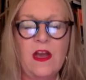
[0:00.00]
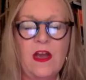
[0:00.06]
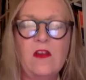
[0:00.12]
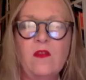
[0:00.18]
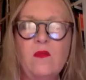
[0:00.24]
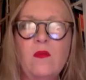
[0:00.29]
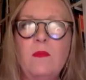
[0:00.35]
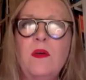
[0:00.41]

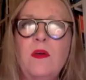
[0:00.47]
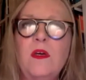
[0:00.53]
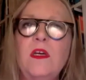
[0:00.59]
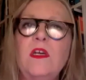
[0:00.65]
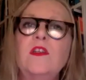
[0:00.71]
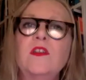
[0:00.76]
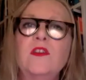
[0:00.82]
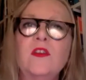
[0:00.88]
As we
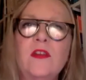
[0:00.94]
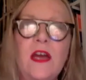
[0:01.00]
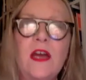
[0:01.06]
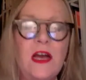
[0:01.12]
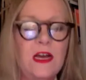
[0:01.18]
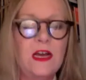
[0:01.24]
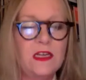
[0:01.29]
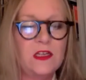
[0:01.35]
perched on
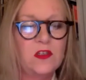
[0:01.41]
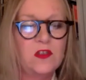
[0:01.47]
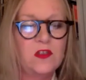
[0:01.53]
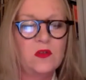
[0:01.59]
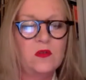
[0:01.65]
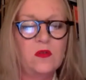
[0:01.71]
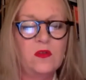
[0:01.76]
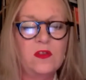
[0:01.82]
high
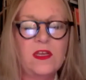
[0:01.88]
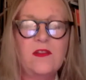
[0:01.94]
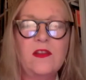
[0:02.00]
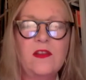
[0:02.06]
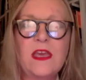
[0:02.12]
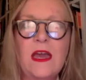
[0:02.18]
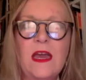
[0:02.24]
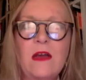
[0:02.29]
stools at
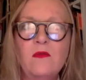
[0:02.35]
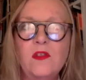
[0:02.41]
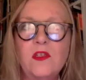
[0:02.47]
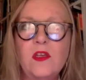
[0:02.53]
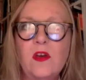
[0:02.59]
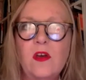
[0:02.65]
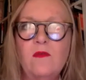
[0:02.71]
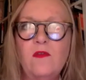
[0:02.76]
the
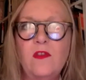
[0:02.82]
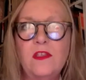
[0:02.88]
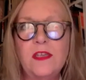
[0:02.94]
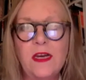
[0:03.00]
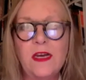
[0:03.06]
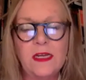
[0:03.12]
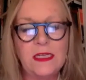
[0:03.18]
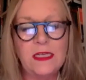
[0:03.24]
counter of the
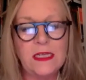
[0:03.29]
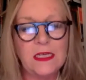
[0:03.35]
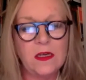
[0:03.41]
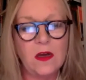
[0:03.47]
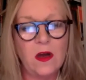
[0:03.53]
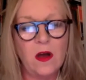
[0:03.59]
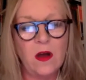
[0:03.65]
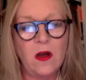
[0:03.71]
dining
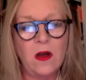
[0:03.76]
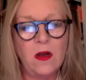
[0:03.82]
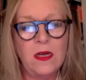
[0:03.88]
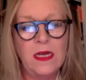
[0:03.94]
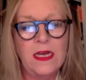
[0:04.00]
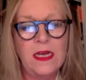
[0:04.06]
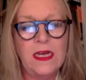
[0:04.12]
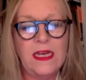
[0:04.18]
car,
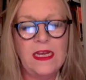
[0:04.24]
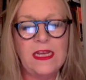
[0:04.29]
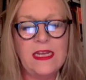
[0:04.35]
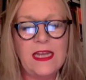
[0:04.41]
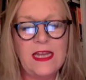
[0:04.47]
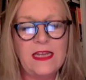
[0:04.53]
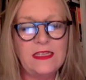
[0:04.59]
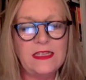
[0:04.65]
he
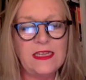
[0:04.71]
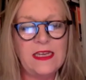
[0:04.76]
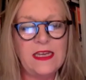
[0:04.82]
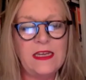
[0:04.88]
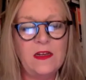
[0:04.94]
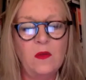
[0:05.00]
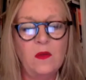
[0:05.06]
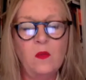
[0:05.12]
leant
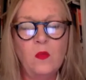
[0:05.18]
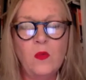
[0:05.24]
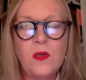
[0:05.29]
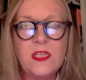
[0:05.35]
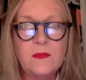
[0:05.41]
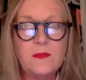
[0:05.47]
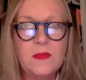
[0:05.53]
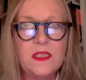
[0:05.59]
in and
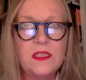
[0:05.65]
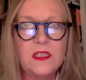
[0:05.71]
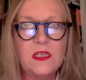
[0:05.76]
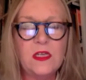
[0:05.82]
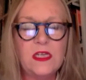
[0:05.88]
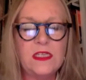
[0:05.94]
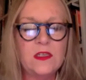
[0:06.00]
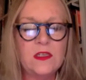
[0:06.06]
whispered
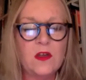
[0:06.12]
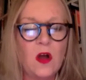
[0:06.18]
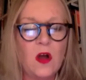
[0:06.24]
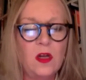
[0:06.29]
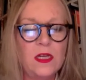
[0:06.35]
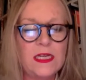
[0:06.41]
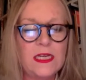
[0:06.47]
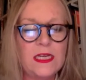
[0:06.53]
to his
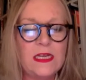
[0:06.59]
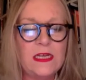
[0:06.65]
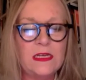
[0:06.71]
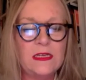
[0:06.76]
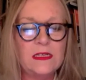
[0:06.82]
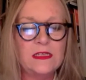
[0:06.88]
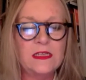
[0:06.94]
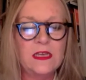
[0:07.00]

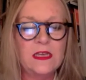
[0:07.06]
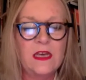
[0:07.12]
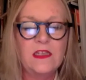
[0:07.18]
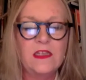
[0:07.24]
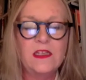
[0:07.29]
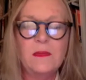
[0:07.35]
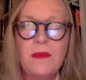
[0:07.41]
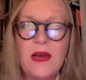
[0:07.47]
colleagues
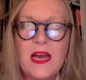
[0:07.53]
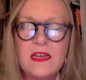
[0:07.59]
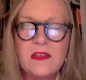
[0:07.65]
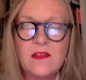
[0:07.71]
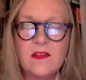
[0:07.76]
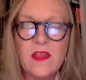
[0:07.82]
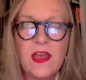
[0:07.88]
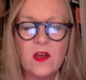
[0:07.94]
to
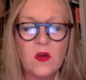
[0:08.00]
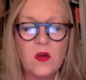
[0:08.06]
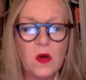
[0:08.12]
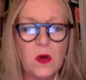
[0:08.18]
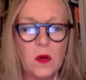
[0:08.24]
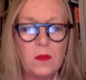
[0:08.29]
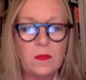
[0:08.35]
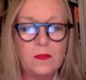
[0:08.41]
pass their
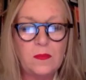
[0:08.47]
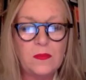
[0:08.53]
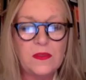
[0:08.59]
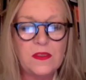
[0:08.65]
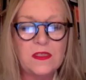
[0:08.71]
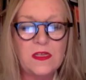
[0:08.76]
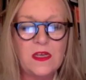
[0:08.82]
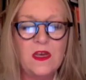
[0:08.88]

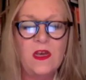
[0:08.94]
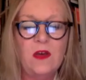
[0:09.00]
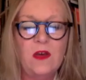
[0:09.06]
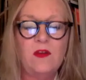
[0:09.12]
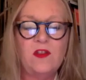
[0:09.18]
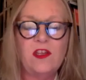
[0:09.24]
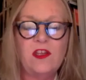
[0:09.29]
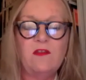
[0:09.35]
cups,
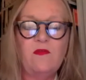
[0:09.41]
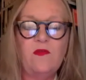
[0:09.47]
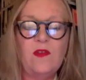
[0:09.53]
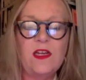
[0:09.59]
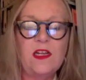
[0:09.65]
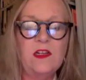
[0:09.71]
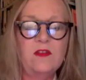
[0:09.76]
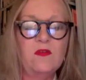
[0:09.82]
which he
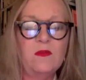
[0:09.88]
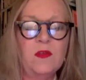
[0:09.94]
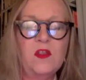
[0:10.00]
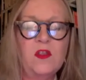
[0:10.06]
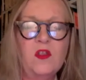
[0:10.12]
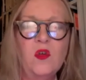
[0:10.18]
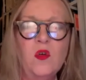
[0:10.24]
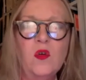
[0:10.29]
filled from
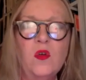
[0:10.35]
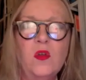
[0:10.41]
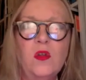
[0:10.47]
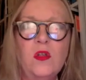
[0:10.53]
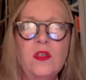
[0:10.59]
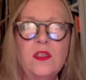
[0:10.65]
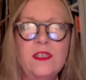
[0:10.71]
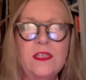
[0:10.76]
a
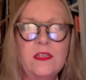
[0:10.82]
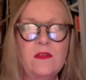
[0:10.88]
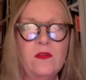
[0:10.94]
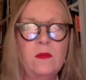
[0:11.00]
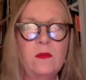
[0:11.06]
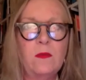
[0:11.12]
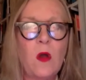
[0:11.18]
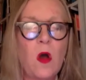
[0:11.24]
tall
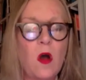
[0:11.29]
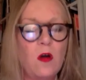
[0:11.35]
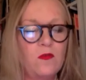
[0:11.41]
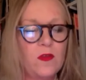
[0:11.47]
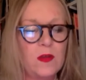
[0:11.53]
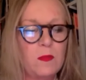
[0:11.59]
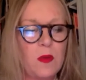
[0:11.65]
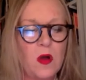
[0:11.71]
silver
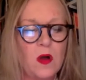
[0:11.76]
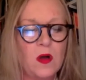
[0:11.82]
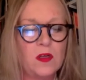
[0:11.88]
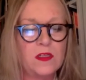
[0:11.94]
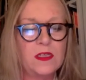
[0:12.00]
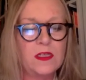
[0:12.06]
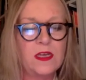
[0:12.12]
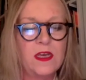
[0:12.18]
coffee
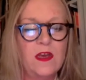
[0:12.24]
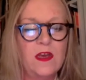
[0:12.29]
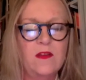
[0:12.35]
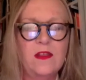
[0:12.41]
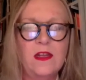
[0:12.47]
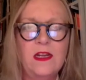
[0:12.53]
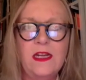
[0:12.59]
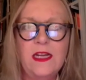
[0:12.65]
pot,
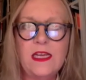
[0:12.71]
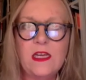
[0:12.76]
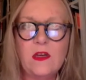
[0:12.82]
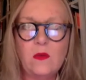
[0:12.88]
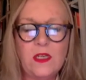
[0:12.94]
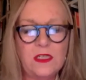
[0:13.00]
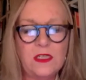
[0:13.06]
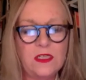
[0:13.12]
the
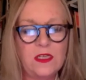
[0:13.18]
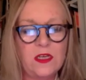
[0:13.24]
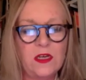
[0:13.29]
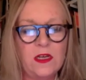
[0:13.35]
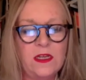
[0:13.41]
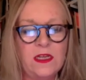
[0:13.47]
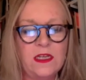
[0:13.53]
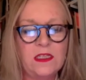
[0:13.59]
liquid
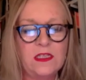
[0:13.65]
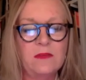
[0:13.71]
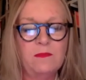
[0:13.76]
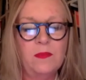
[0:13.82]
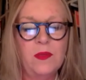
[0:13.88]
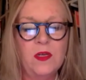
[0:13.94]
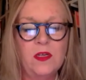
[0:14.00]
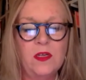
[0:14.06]
turning to
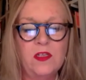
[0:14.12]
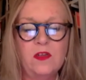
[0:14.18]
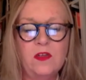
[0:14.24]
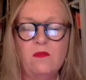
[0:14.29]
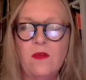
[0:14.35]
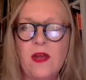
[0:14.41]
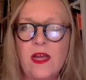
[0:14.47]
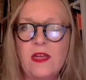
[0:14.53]

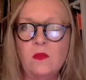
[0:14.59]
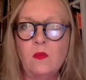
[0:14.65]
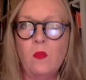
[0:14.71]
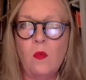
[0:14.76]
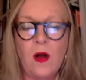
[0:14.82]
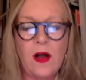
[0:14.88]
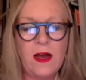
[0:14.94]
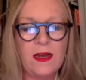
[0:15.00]
blood-red
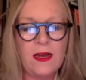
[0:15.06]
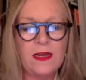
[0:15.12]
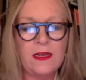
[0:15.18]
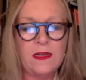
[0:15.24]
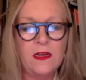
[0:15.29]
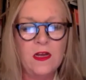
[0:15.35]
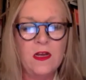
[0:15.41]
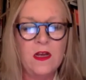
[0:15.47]

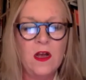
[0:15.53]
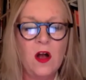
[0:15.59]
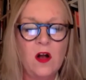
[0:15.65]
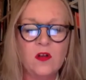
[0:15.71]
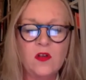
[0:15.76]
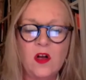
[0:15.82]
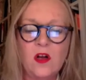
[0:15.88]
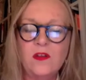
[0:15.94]
wine
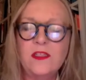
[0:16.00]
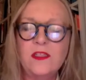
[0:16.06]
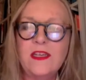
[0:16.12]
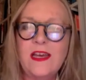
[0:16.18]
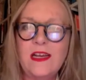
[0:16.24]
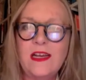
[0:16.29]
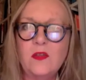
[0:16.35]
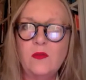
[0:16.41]
on
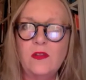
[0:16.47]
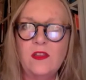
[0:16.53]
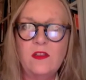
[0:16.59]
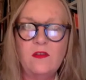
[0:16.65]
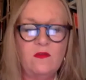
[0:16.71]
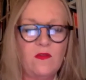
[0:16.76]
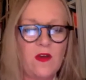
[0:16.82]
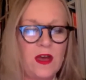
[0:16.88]
contact with
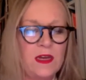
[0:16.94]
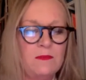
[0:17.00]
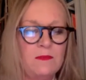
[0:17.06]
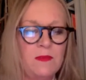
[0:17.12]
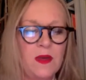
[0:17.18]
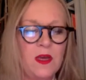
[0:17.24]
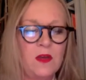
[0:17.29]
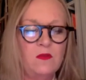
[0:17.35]
the
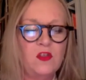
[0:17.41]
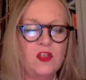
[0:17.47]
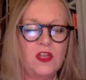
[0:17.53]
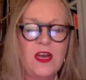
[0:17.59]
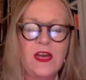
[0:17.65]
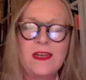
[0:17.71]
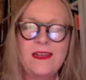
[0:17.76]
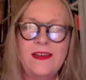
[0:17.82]
fine-bone
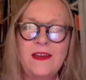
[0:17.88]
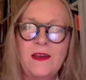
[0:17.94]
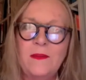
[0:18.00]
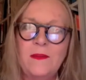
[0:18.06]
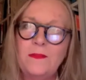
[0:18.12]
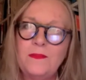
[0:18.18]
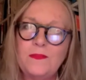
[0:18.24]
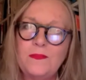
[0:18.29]

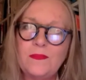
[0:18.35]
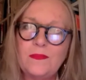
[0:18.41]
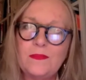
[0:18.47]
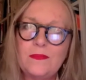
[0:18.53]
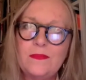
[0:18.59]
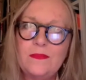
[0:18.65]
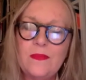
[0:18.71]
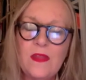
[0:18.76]
china.
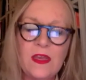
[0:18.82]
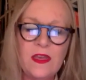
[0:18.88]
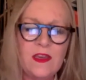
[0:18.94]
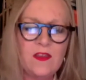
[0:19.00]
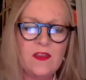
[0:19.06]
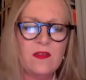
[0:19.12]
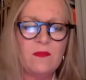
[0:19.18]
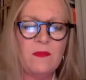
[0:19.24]

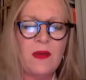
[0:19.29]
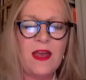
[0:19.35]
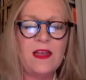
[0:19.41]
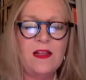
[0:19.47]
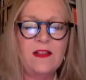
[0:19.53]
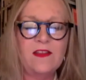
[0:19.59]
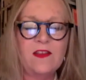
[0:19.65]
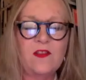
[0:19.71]
He
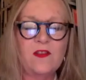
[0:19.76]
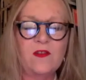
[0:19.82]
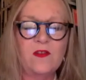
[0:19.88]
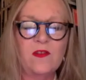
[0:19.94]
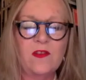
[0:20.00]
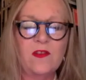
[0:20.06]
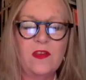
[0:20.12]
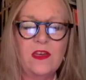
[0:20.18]
smiled at
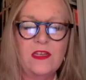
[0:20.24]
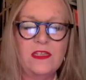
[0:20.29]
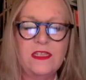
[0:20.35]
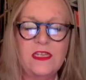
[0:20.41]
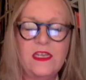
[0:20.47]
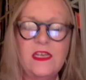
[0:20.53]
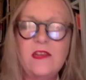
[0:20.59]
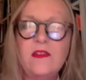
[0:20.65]
us,
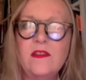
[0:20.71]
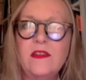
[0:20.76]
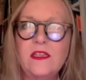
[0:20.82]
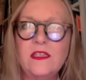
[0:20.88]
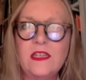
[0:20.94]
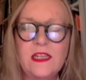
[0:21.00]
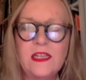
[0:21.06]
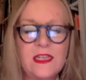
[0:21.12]
teeth
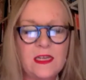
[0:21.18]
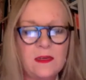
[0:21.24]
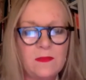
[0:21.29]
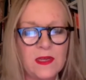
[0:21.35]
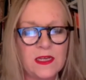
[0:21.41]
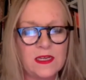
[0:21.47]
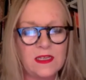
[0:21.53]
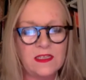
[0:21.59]
as
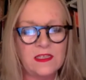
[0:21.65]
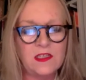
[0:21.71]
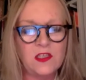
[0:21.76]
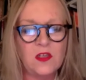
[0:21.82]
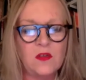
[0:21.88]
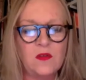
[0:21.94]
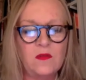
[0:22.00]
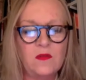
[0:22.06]
gleaming as his
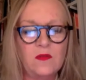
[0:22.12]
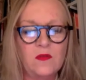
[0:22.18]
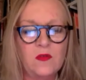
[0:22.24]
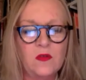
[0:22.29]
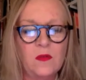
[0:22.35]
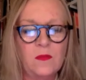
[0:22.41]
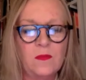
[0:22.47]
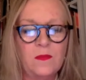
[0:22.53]

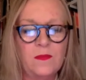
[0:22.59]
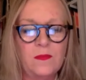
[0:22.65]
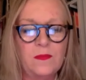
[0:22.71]
uniform.